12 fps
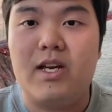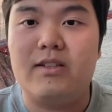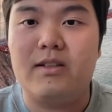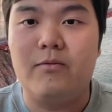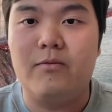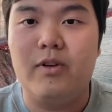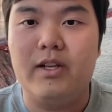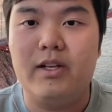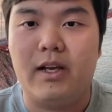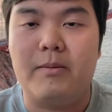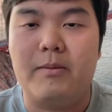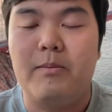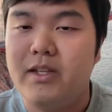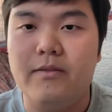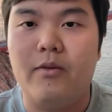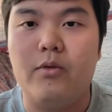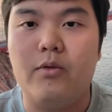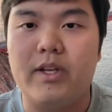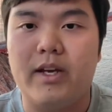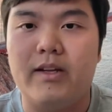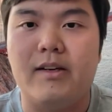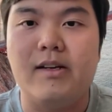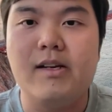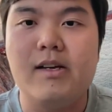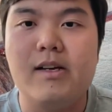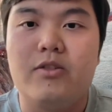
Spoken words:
get some really like meaningful data,